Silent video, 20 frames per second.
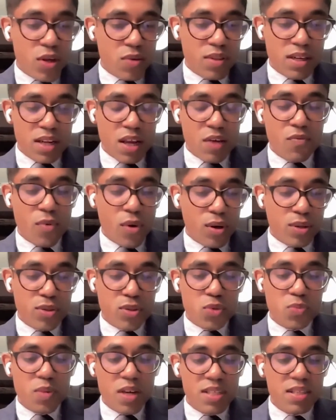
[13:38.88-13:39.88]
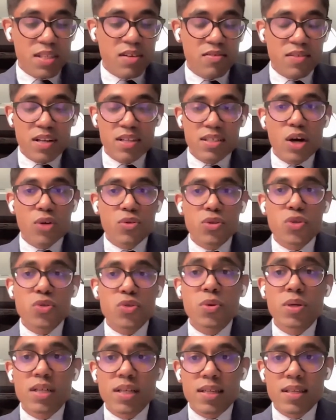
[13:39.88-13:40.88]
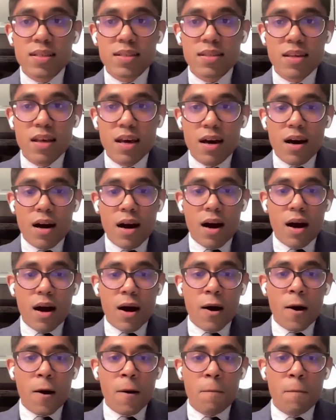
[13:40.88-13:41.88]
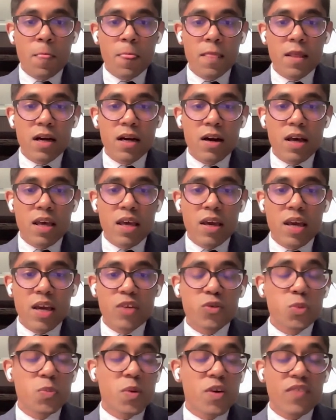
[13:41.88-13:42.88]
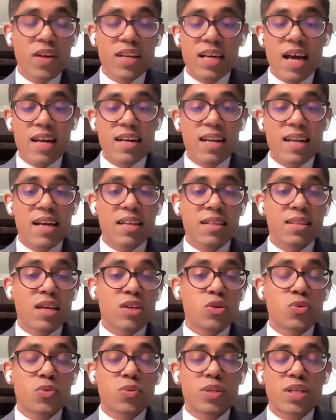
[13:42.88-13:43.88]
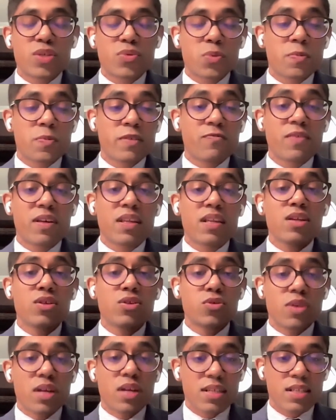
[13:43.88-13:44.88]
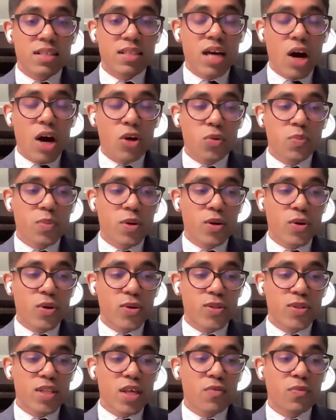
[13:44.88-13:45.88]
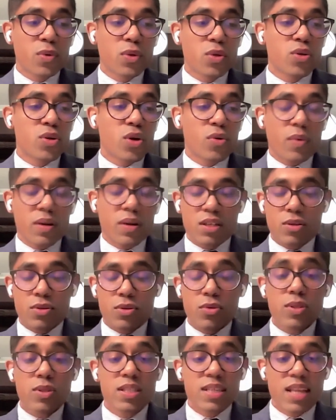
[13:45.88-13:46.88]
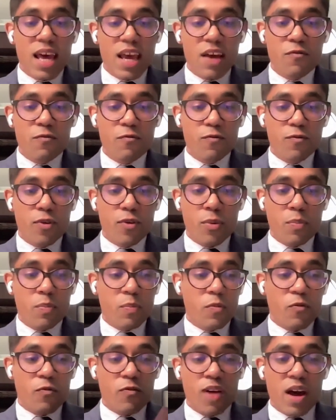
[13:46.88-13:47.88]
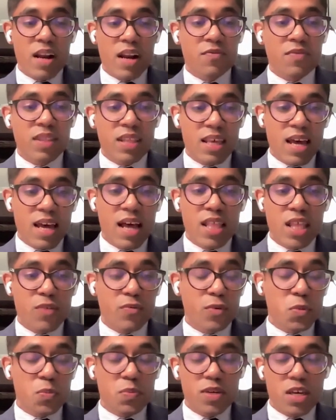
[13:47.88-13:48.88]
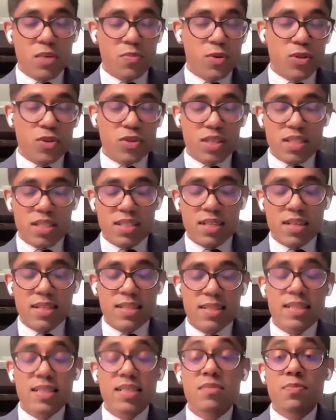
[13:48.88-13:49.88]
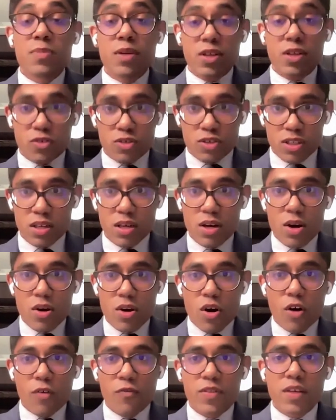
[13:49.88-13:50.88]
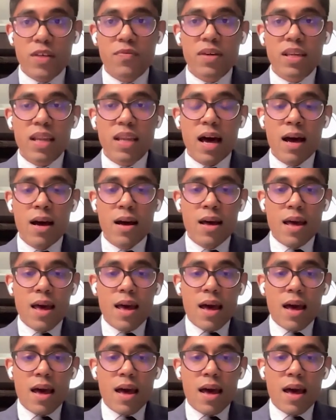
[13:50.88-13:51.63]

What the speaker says: south that I wanted to basically rent out to tourists, it would be very unlikely that tourists would be willing to rent it out because they wouldn't know what it looks like from wherever they are. They wouldn't be able to necessarily see a picture of the villa.